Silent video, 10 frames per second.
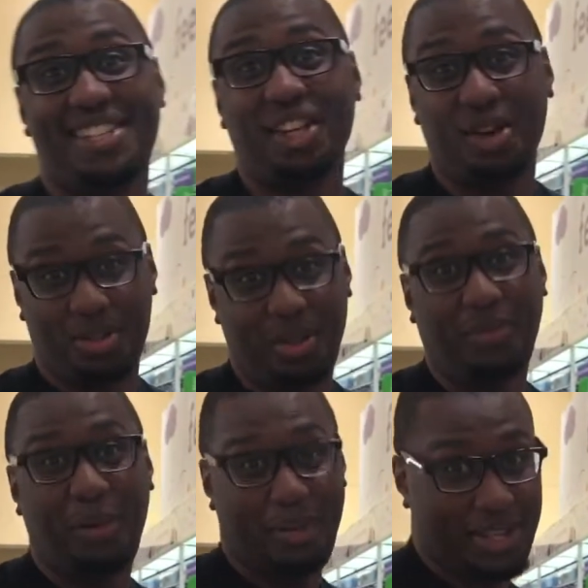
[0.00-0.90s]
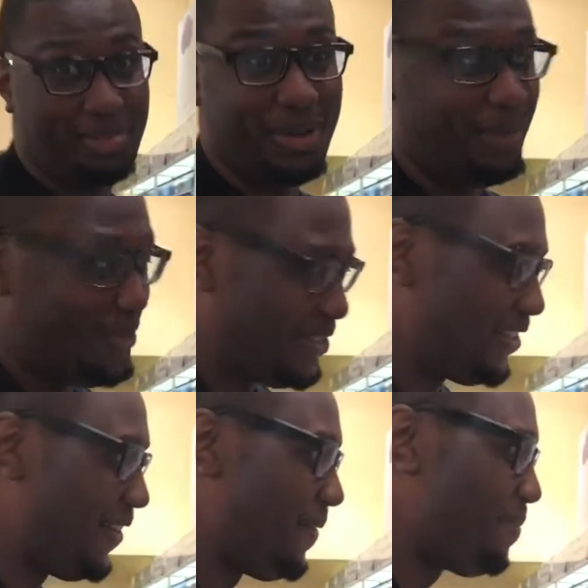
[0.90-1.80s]
to go to for breast pumps.
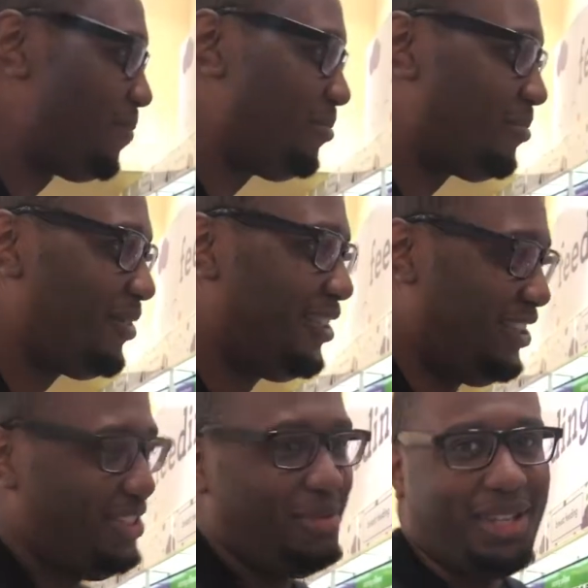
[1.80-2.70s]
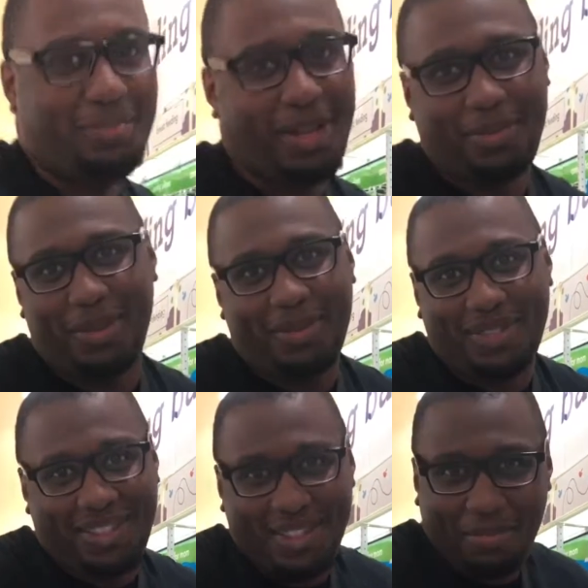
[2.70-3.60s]
Why? They're the best breast pumps.
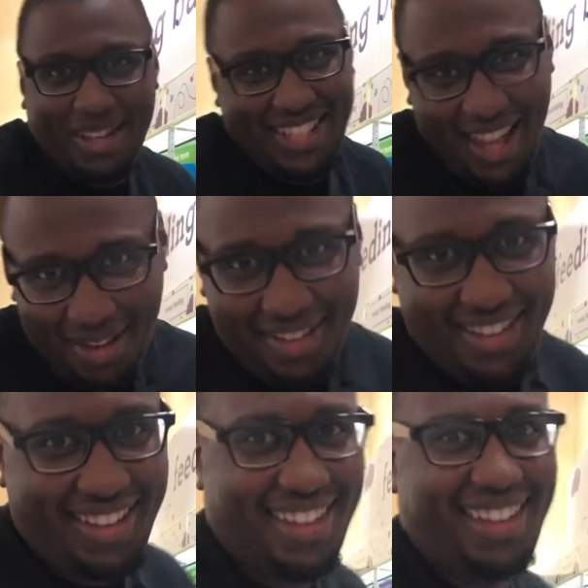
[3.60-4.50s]
the best you tried them out?